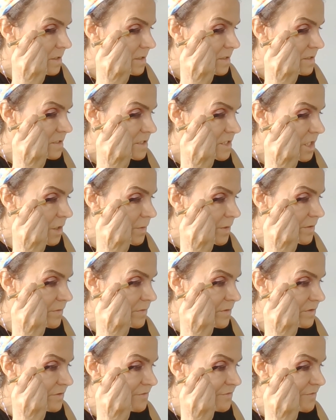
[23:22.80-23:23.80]
so it
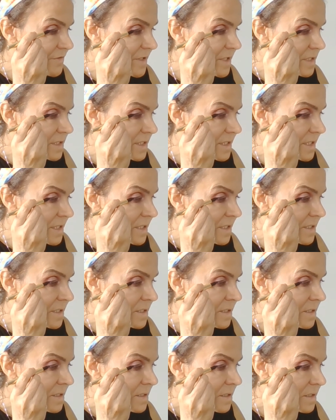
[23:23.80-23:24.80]
will fill
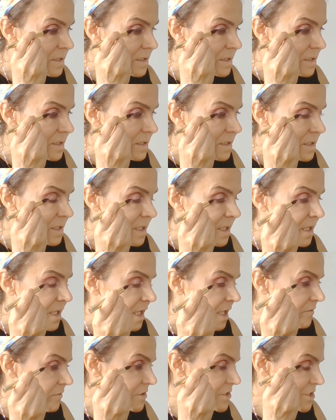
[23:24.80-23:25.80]
in.
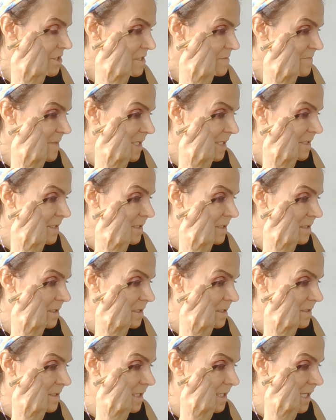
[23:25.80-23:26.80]
It would just make
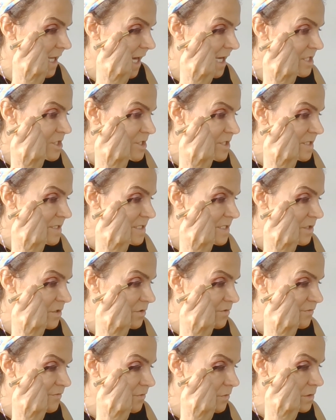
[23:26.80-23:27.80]
the lashes
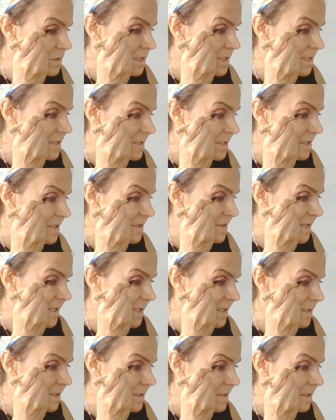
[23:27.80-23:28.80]
look fuller and
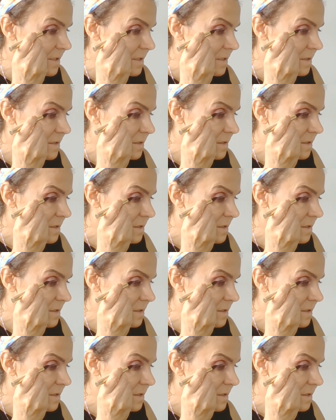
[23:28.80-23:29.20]
thicker.